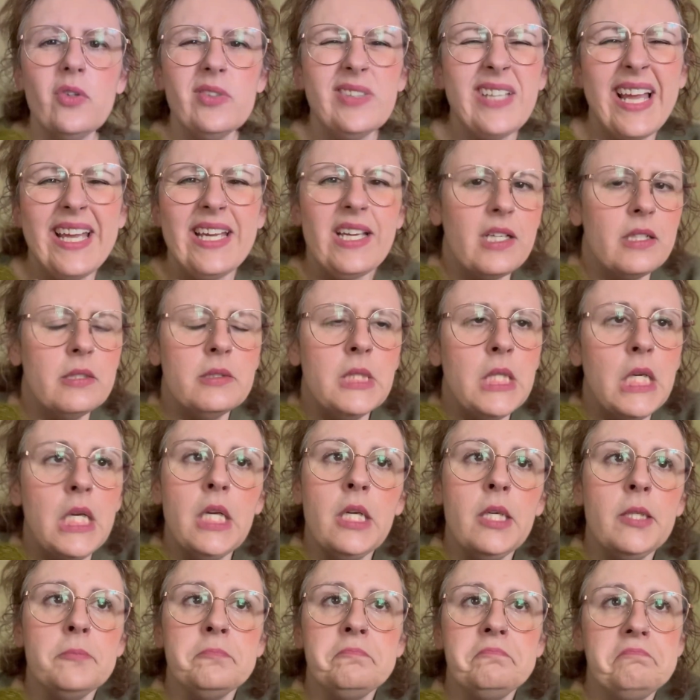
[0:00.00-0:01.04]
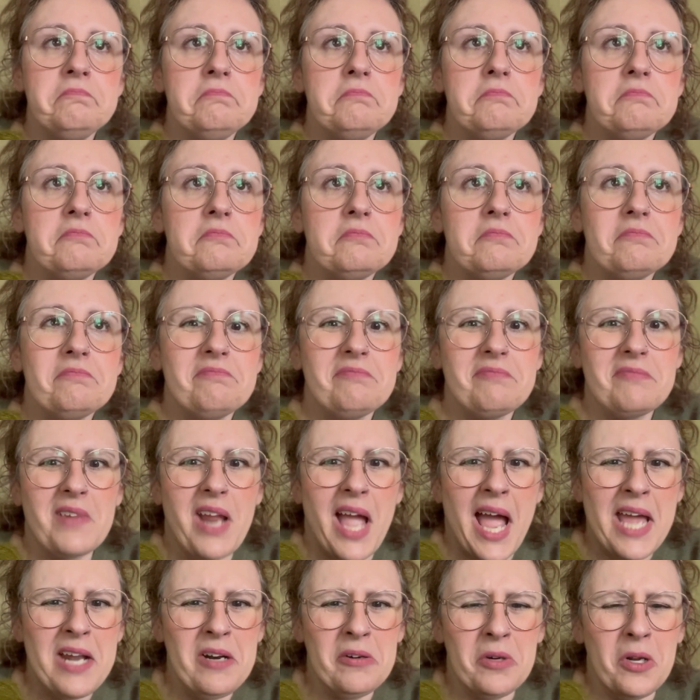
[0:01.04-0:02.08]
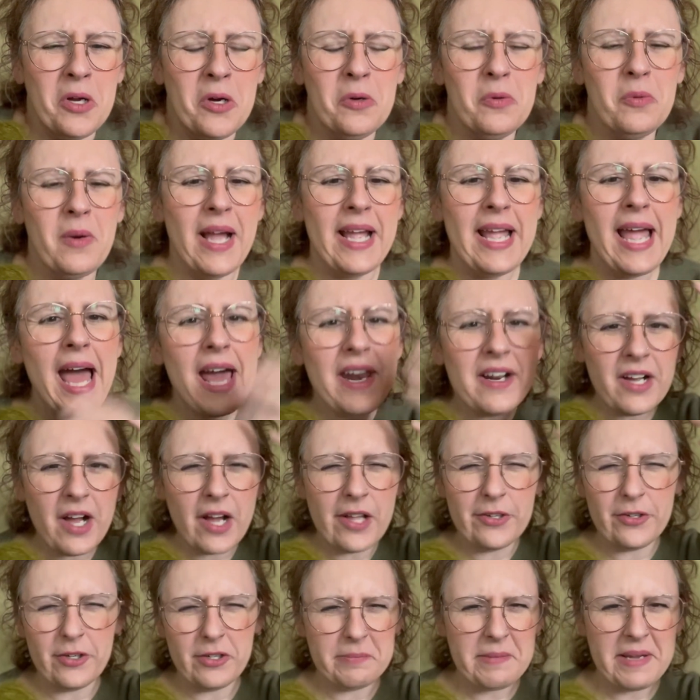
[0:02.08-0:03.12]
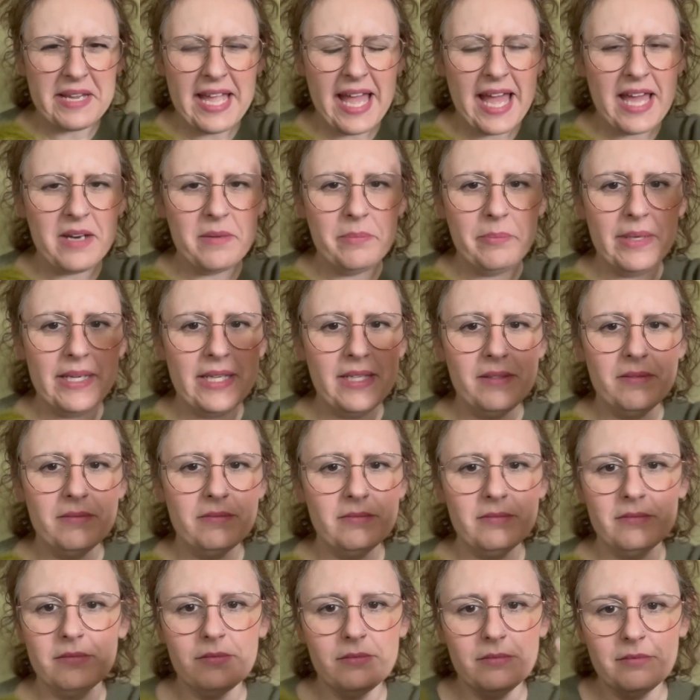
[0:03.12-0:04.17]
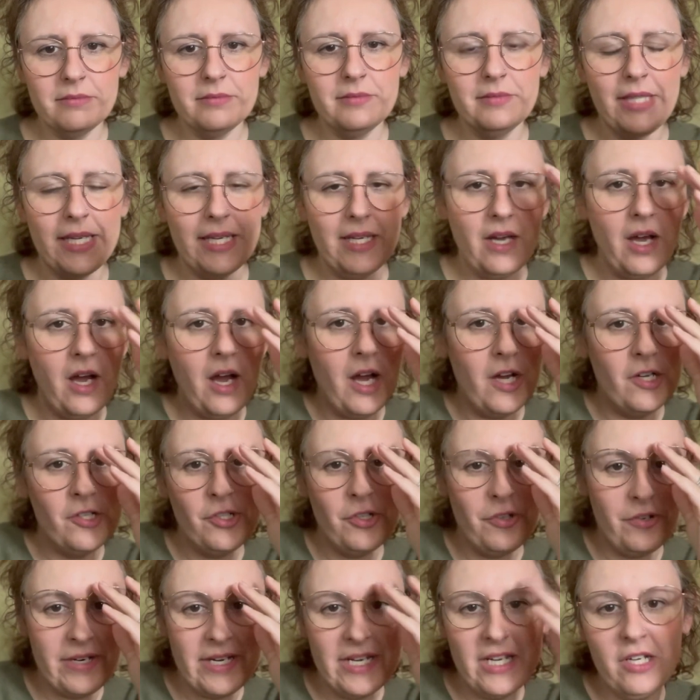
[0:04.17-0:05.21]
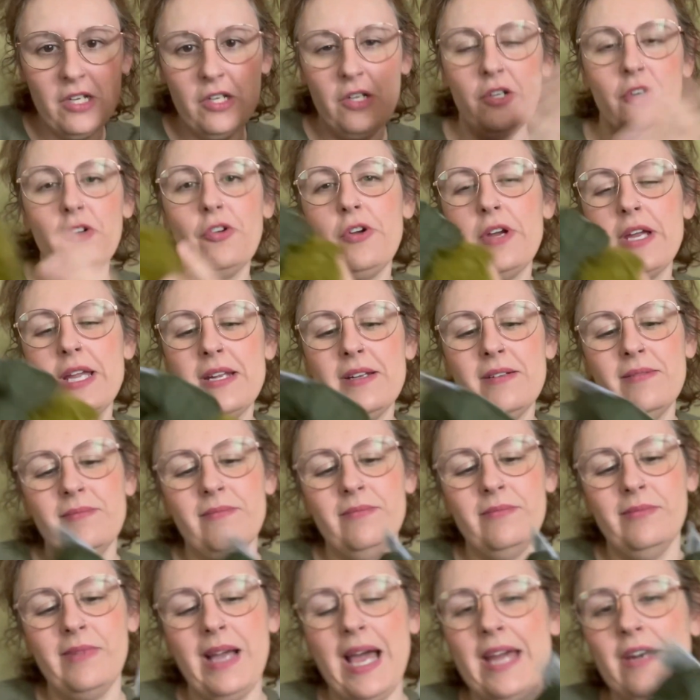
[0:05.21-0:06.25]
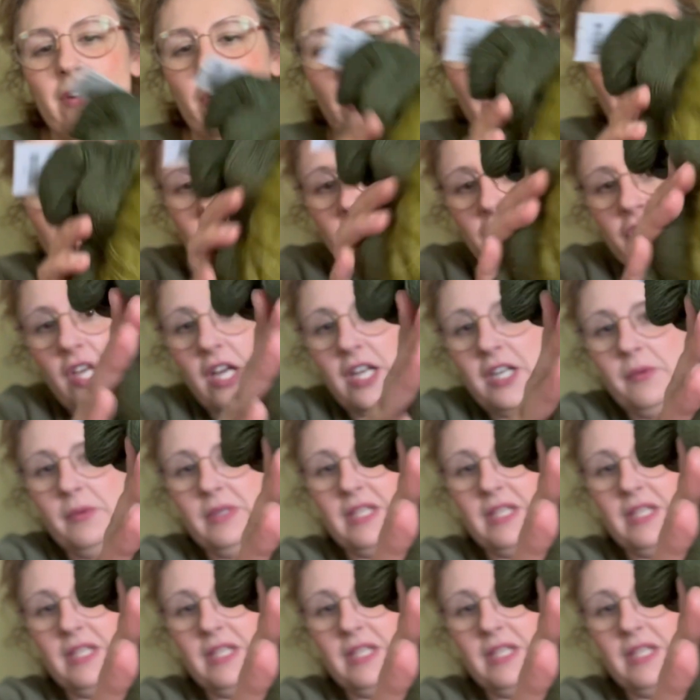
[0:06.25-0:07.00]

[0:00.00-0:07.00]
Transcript: like, I don't know. I had a color in my head, but like a huntery green. I don't know. I just thought it would